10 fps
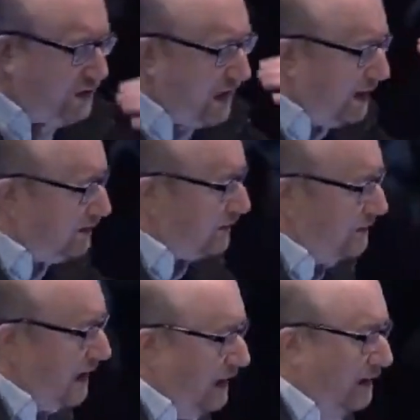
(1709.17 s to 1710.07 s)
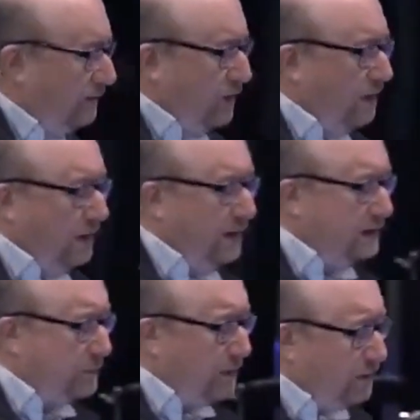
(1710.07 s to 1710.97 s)
an understanding of who God is,
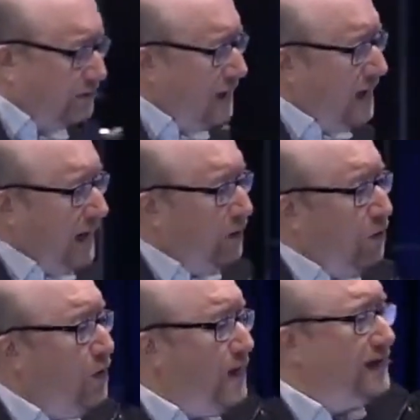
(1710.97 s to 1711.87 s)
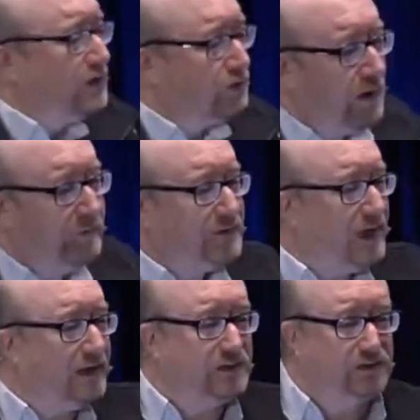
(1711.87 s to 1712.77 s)
because it always trumps
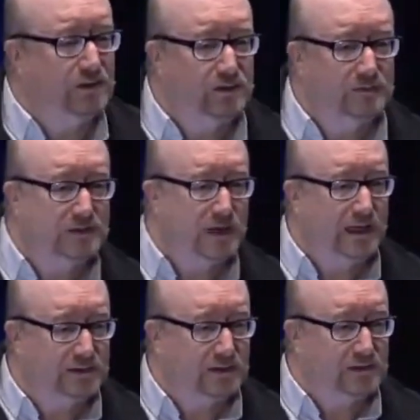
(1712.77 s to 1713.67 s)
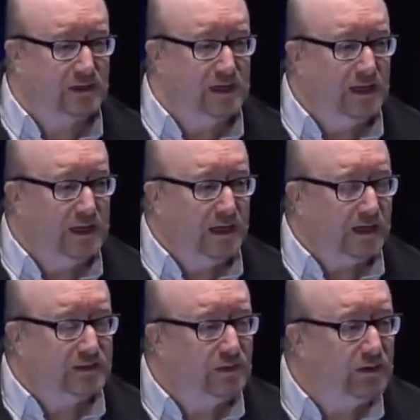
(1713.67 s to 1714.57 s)
our circumstances.
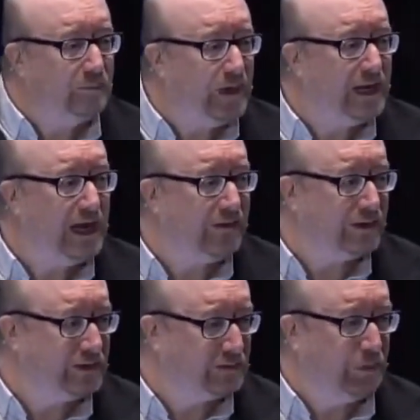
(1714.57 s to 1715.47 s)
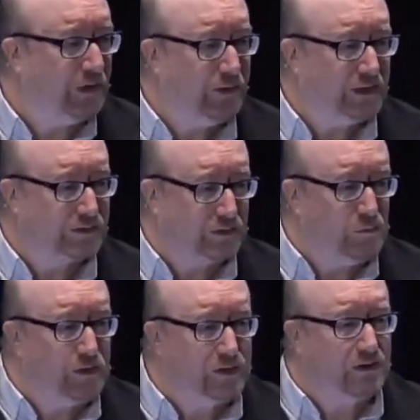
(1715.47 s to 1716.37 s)
It's not about our experience. The
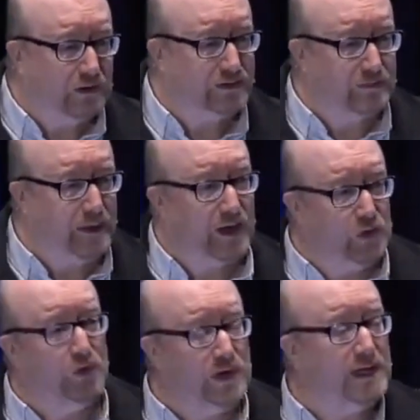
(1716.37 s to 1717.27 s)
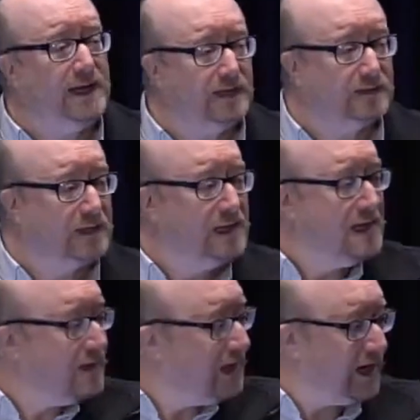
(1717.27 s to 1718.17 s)
Word of God is about who He is,
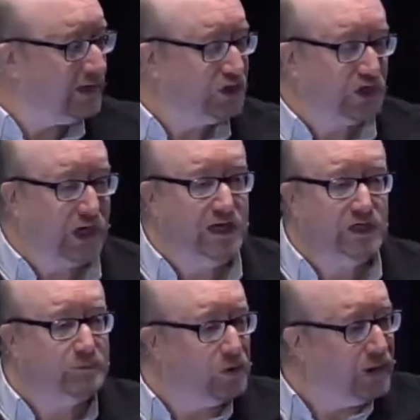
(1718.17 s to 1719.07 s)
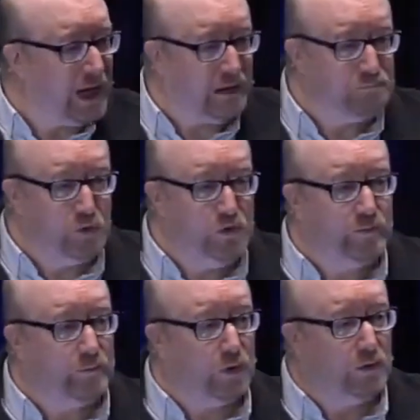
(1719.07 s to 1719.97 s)
the unchangeable, the
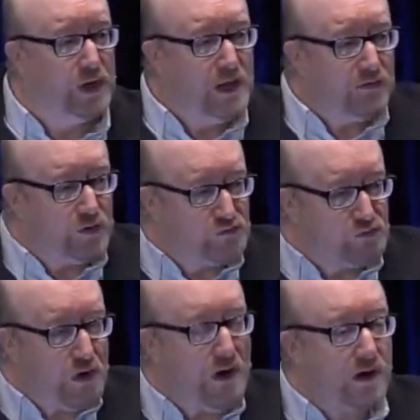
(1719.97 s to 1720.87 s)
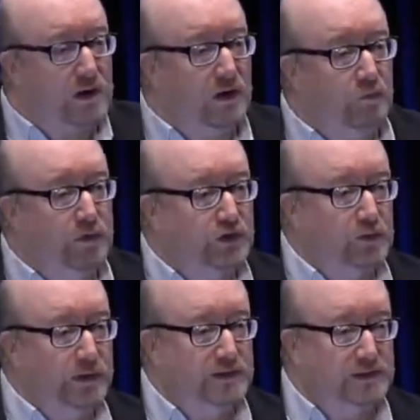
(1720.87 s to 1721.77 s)
unmovable, the rock on which
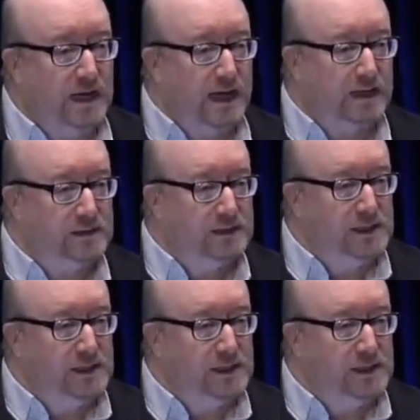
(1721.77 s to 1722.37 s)
we stand.